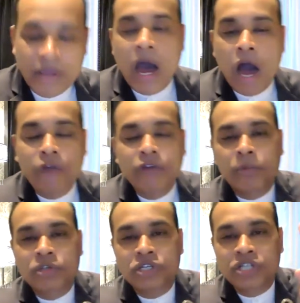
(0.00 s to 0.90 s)
how you're
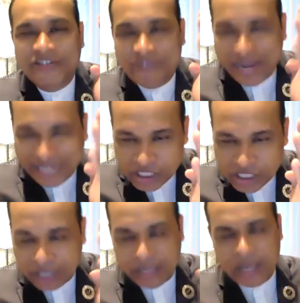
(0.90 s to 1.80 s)
positioned
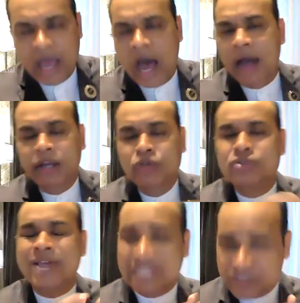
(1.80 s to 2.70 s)
financially. Are you
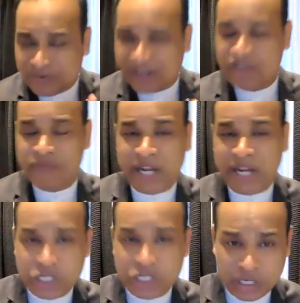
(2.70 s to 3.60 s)
satisfied
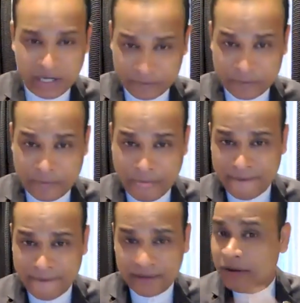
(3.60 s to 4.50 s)
financially?
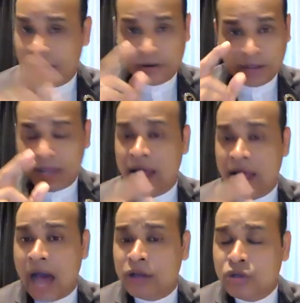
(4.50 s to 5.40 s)
Okay,
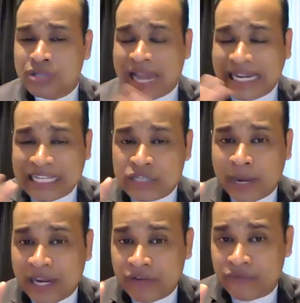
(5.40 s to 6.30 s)
are you
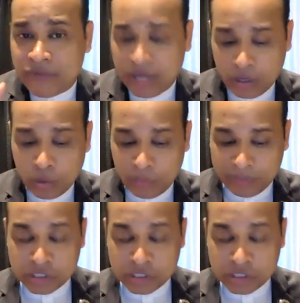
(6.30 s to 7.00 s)
satisfied with